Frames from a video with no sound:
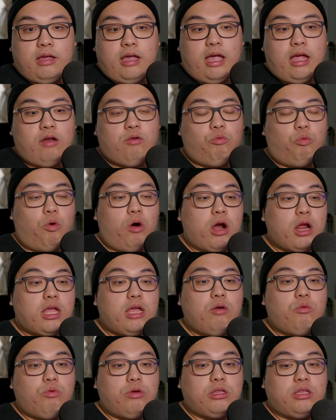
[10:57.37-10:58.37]
And
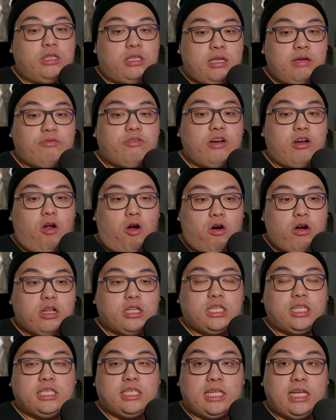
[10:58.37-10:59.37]
working with different
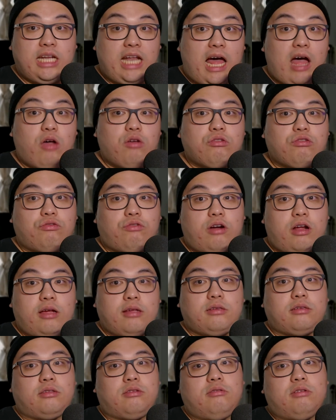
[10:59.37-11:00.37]
artists allows for
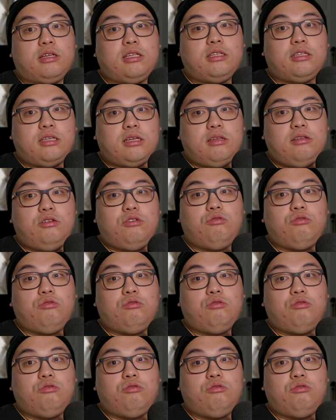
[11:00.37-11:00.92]
us to continue